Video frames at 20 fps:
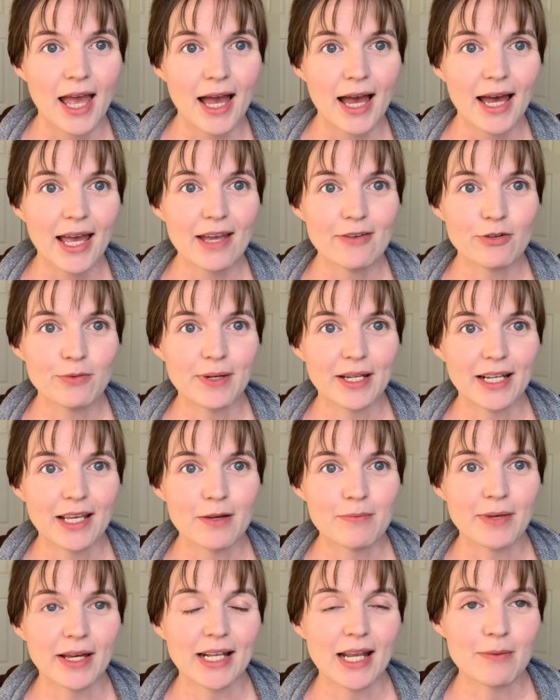Hi everybody,
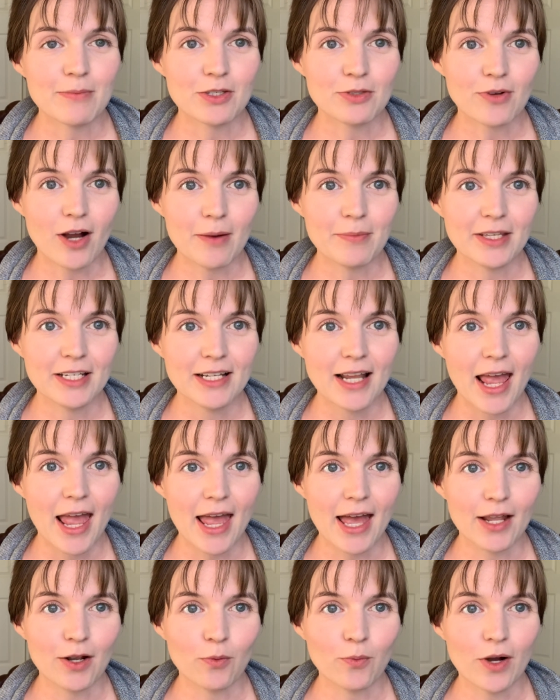my name is Robin
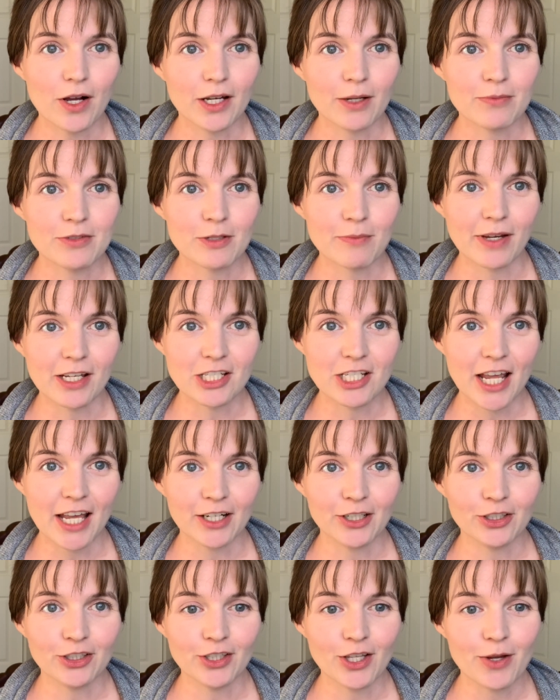and welcome to my
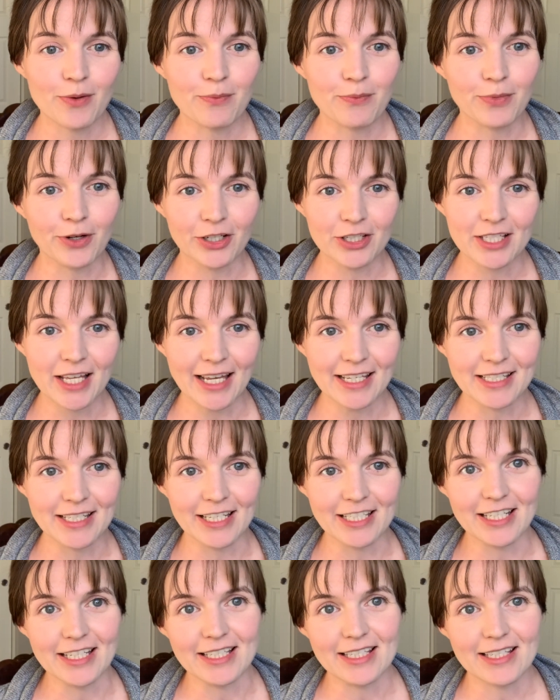channel, Bird's Eye
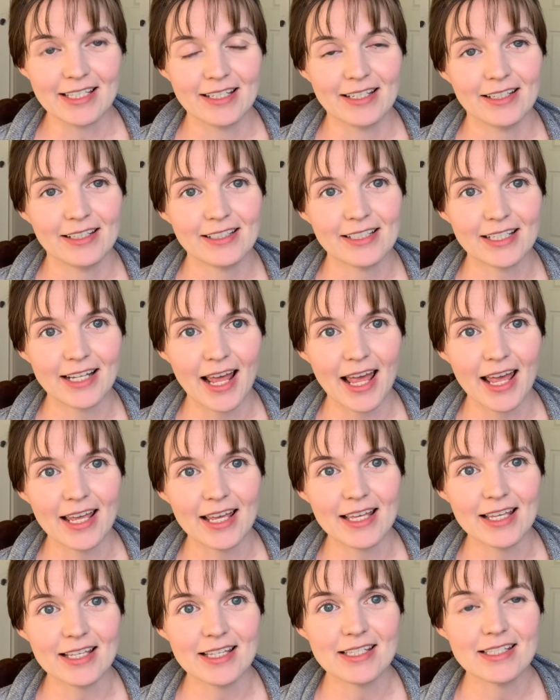Stitches. Today
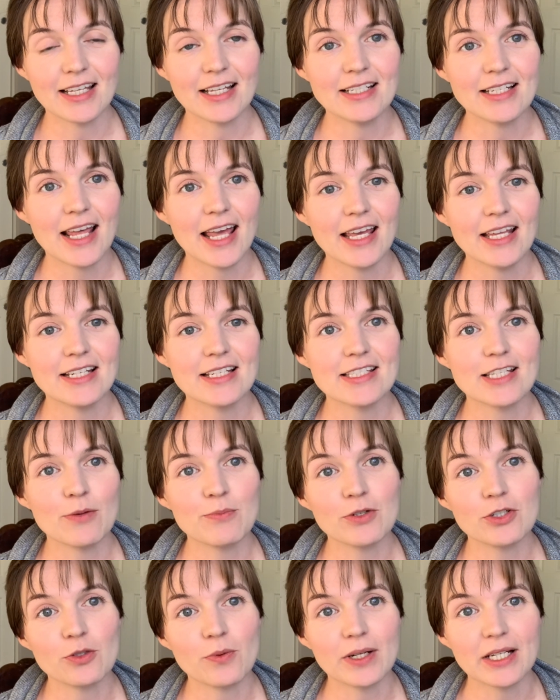is Sunday, December
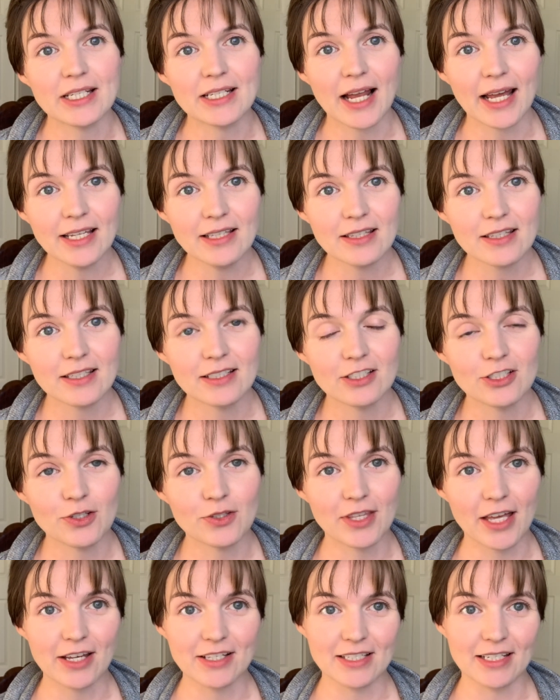29th,
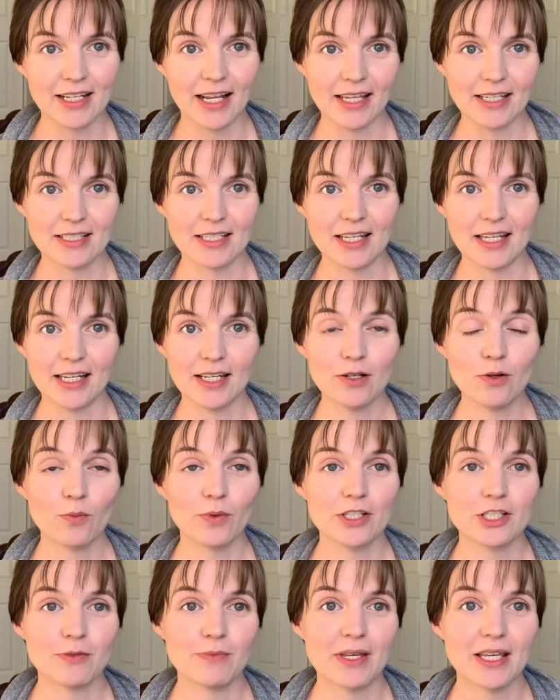2019,
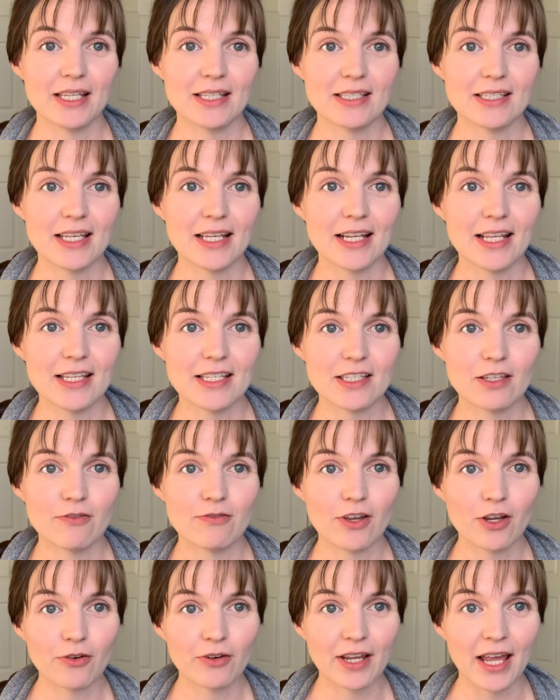which means it is the
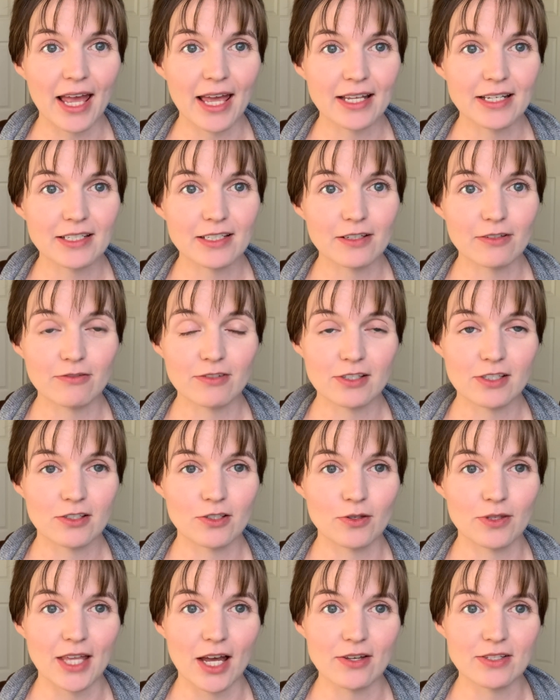very end of
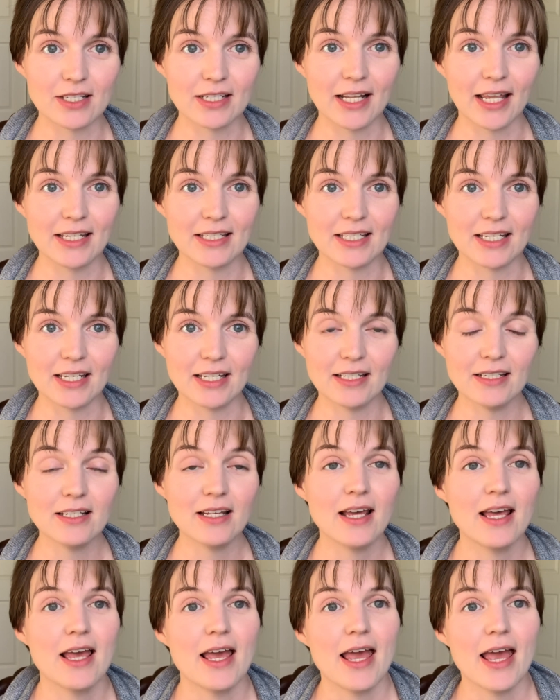2019
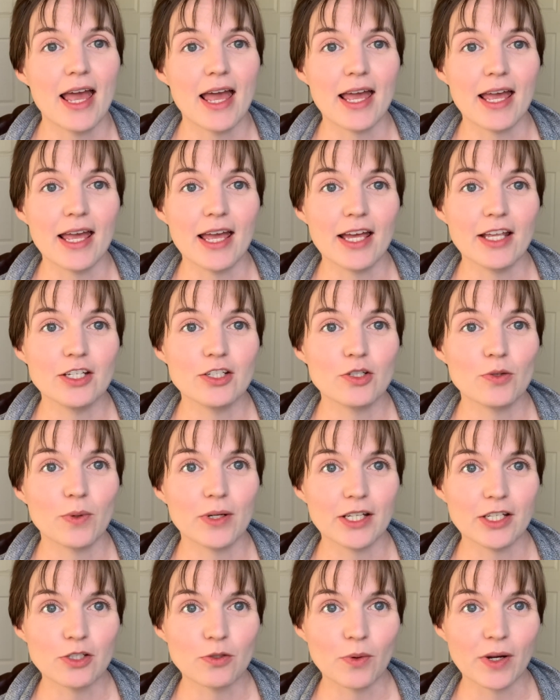and
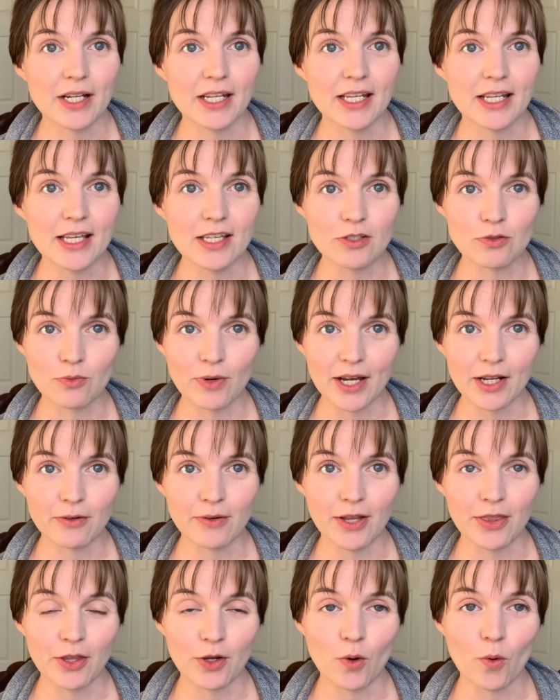2020 is right
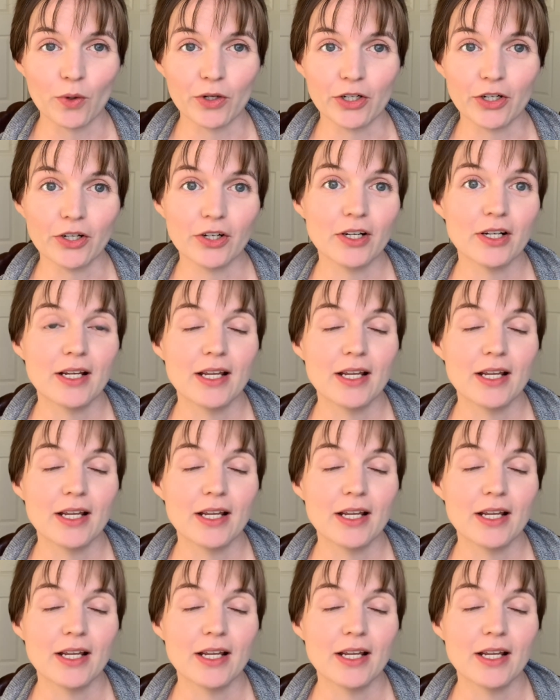around the corner.